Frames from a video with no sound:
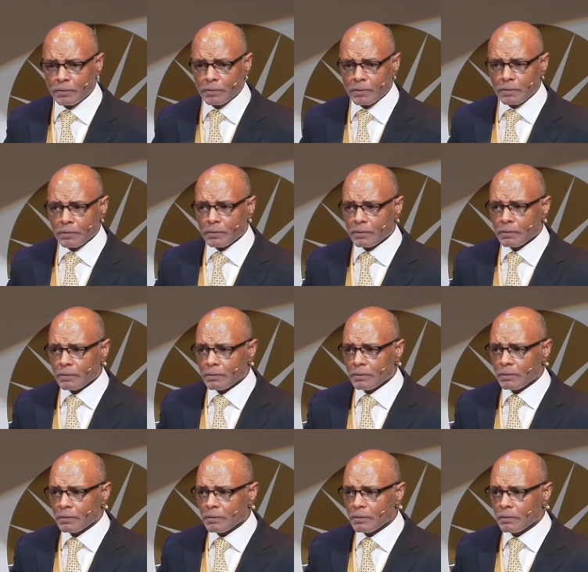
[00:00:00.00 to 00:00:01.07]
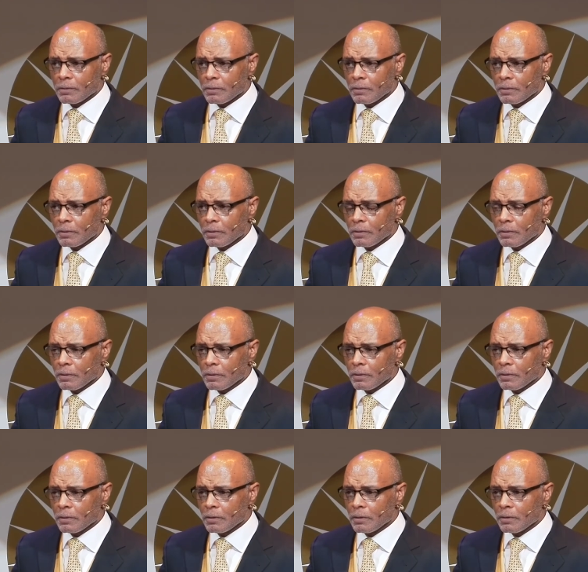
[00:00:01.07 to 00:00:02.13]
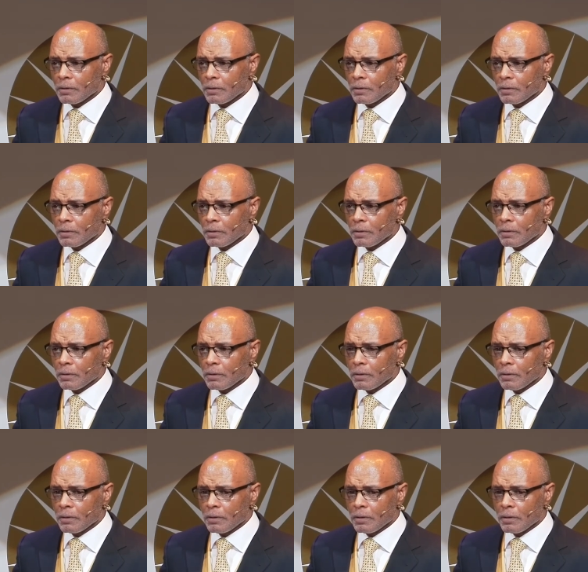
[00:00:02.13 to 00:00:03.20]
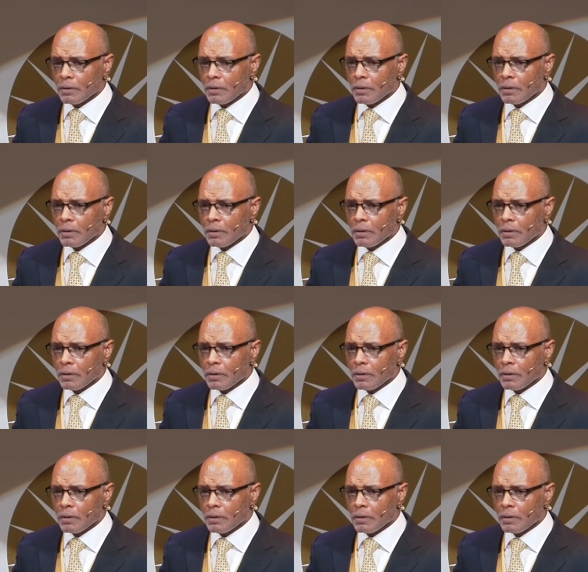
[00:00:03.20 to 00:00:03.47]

Nothing is said.